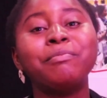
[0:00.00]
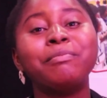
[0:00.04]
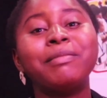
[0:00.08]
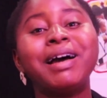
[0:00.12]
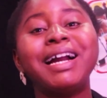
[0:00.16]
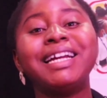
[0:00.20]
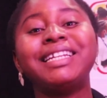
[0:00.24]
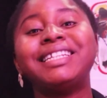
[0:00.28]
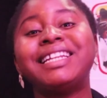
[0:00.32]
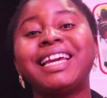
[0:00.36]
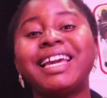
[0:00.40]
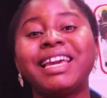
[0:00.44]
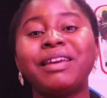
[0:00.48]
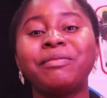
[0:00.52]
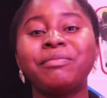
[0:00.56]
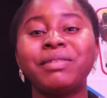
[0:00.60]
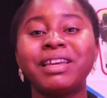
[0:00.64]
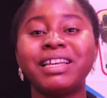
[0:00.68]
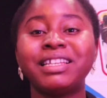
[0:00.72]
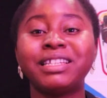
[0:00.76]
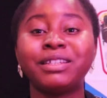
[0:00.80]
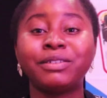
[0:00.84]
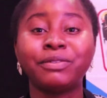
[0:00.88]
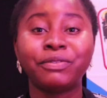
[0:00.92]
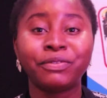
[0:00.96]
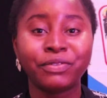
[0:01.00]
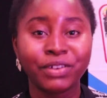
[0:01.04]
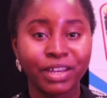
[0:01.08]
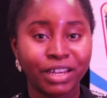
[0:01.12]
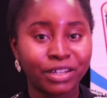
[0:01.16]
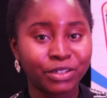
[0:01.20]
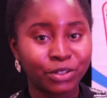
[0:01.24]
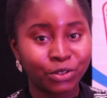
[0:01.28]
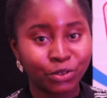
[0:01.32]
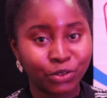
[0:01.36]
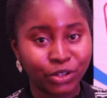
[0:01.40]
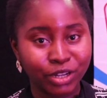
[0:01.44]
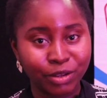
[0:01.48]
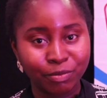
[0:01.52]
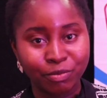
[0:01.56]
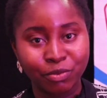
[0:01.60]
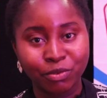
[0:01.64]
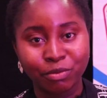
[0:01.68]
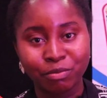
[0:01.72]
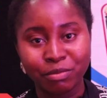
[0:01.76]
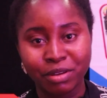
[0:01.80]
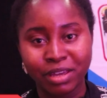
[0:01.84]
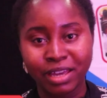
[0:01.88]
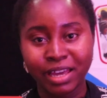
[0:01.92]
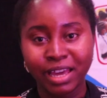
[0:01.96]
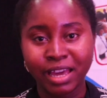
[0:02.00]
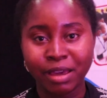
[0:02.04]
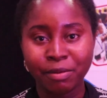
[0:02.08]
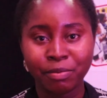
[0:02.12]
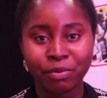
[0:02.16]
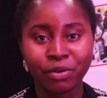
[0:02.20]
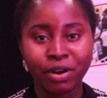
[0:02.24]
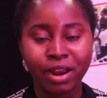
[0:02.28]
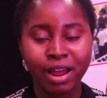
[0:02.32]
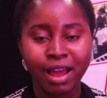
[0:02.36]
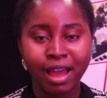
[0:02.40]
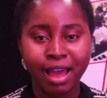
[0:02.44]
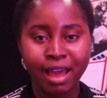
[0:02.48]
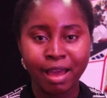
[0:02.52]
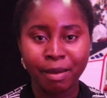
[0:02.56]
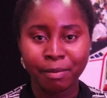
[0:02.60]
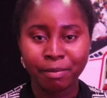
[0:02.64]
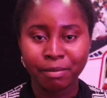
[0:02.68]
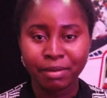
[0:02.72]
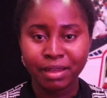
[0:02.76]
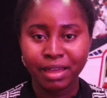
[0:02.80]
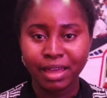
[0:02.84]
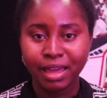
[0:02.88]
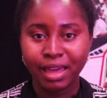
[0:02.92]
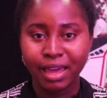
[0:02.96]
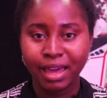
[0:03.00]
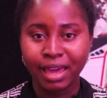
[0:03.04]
my name is Victory Bumi Abraham,